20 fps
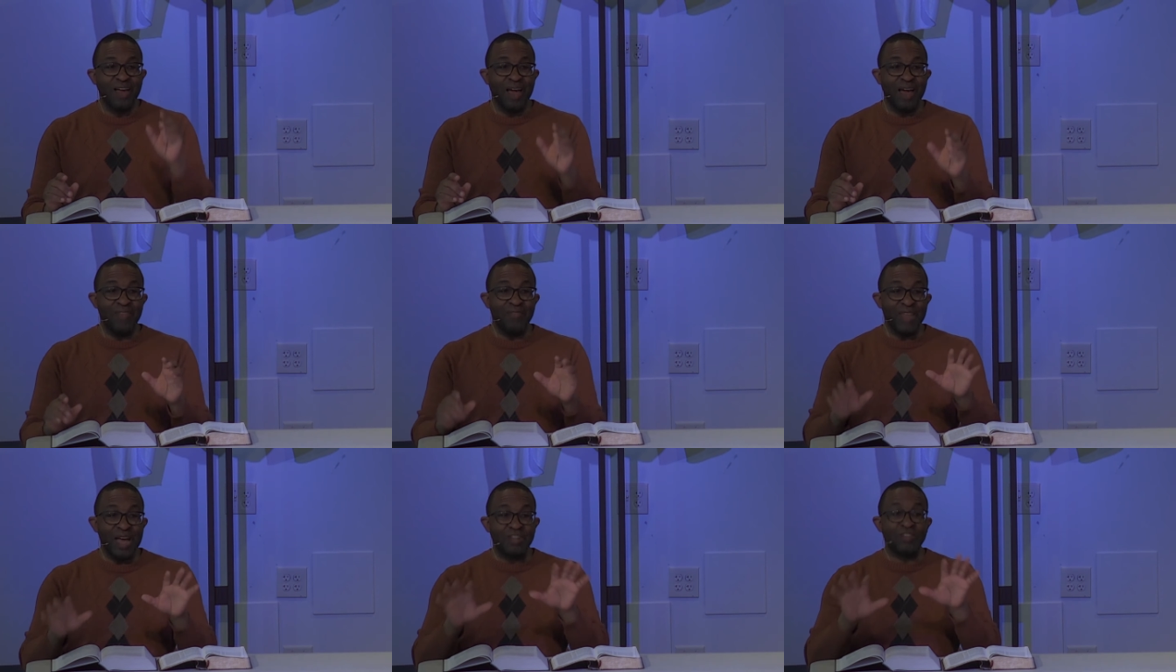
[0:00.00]

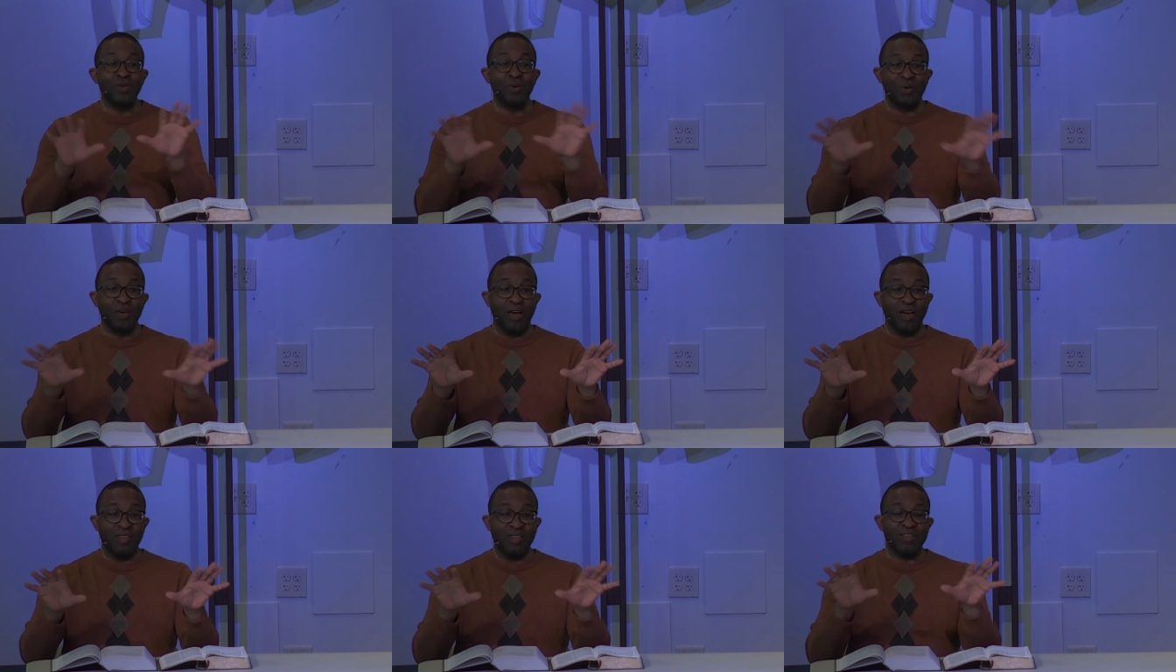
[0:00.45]
And that's
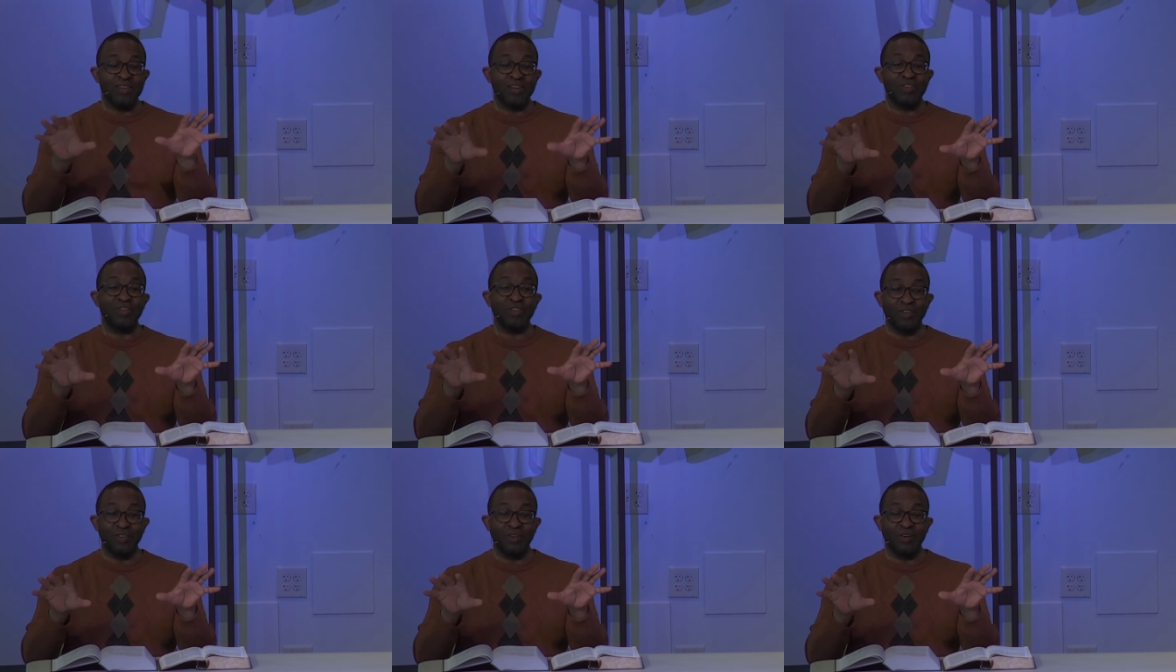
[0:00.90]
okay. That's
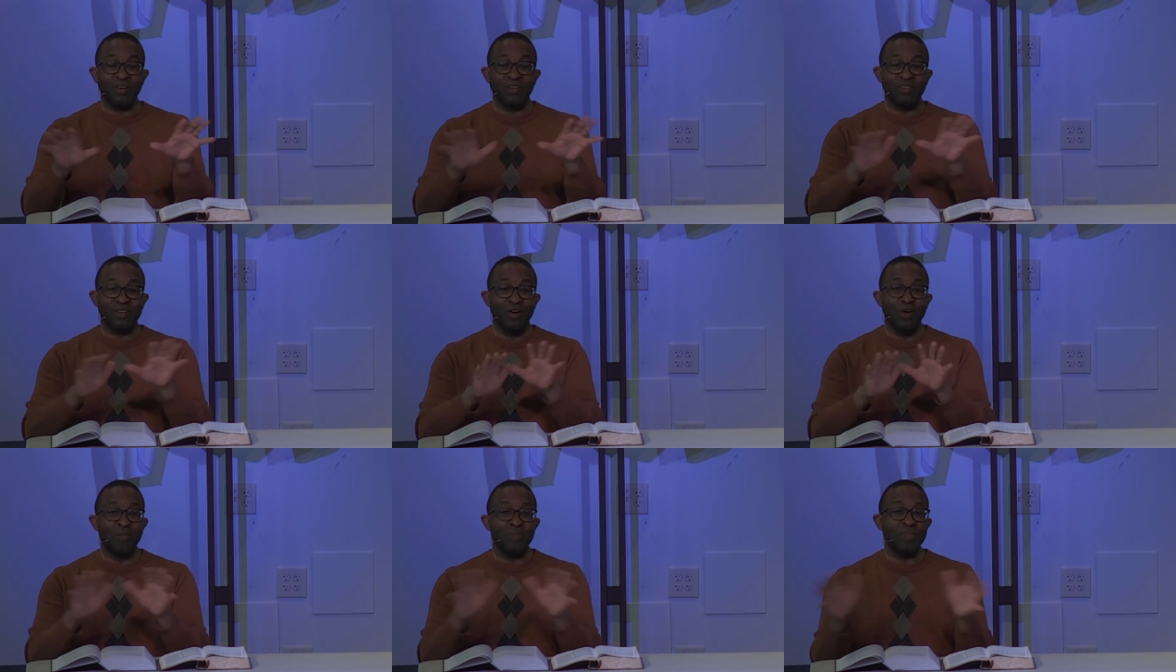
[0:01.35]
actually good
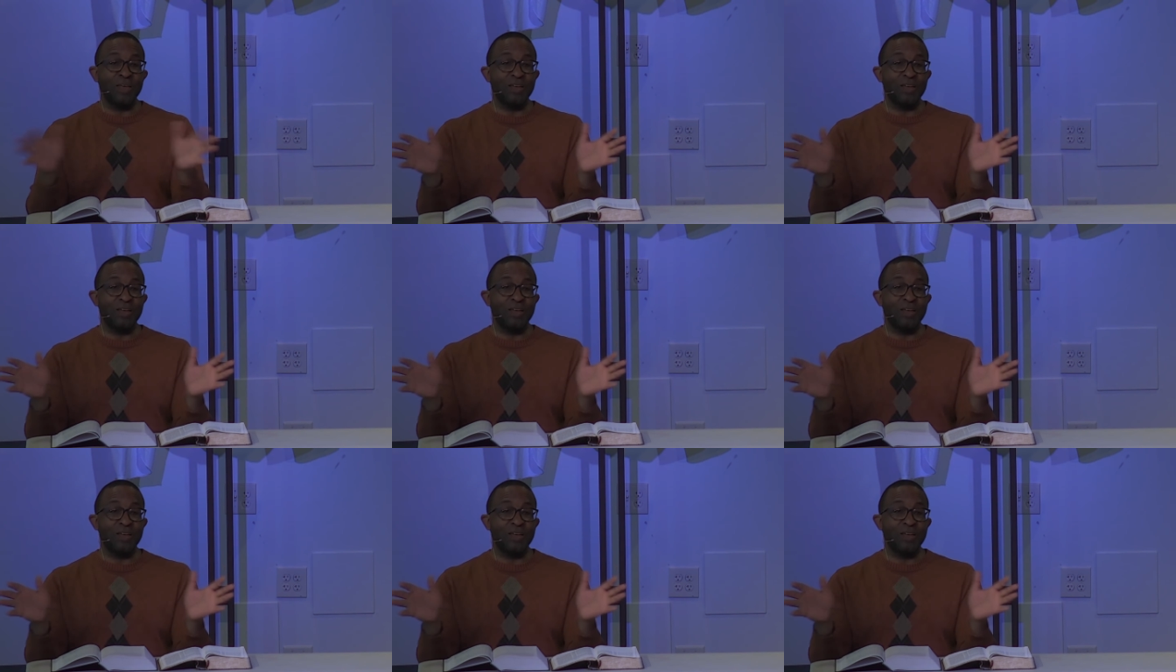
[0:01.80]
because I hope